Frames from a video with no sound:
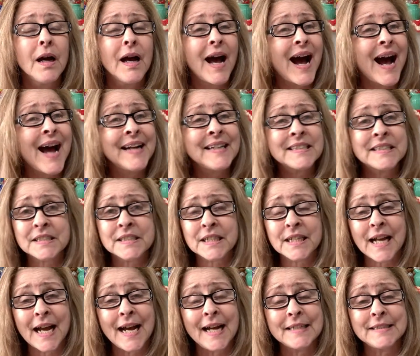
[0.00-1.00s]
honest to
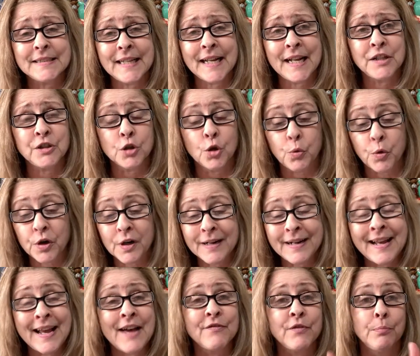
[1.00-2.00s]
God, Daniel, we're going
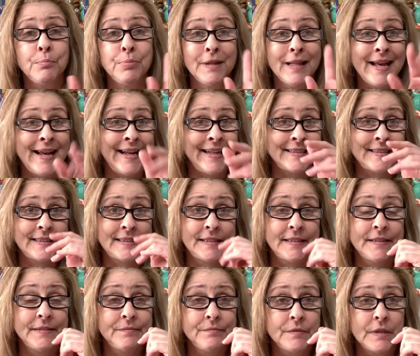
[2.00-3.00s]
to have a blast.
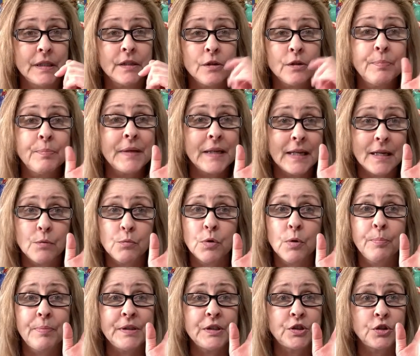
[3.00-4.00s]
It'll be, it will
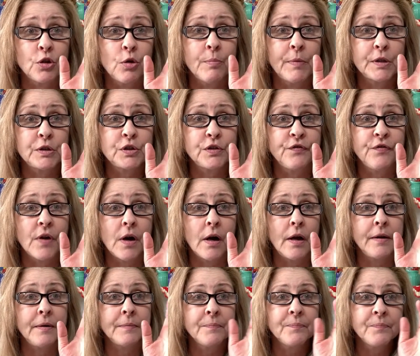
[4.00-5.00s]
be so much
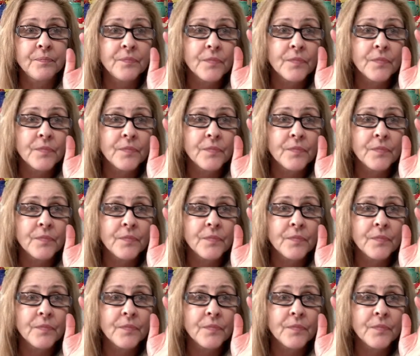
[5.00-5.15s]
fun.